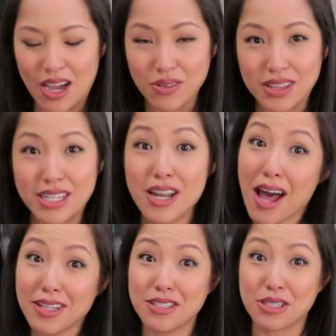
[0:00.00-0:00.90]
Now, the
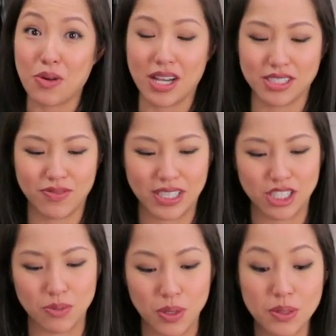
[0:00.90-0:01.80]
non-squash
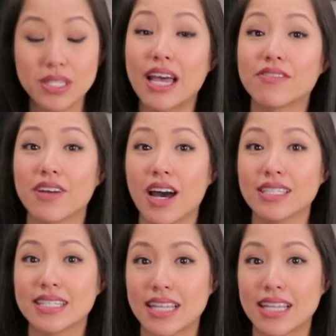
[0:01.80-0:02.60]
vegetables, I've got